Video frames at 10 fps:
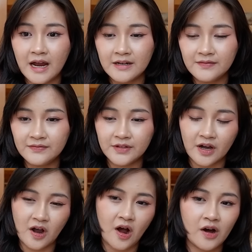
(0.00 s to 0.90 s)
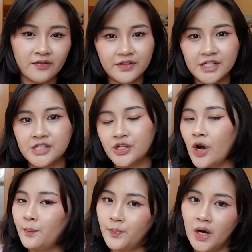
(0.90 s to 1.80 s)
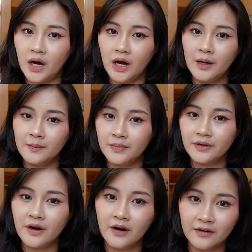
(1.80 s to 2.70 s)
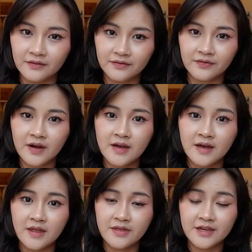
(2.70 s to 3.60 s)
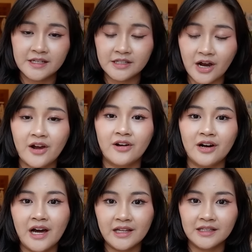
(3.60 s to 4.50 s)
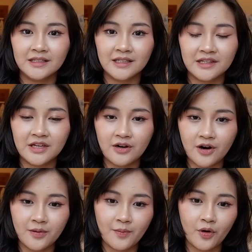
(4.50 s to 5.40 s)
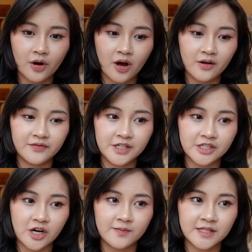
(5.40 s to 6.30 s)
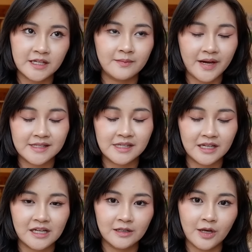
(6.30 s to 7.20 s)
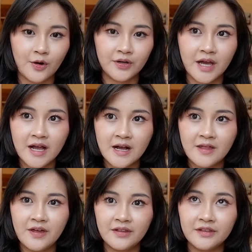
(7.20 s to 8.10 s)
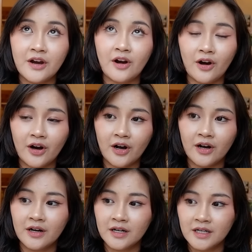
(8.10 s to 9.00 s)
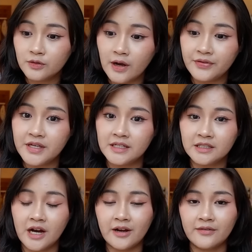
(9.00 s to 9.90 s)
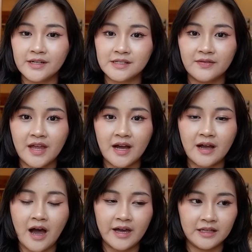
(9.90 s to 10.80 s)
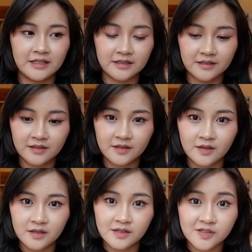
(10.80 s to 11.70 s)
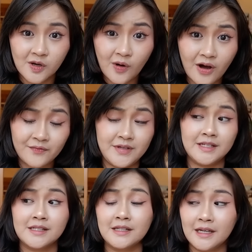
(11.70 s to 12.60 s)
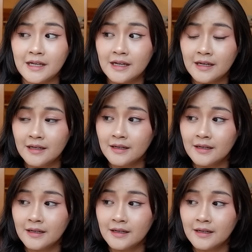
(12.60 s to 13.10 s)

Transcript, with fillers: kind of the coffee shop hub of the entire island. Like, there are more coffee shops in my city alone than there are throughout the entire rest of the island. So, obviously,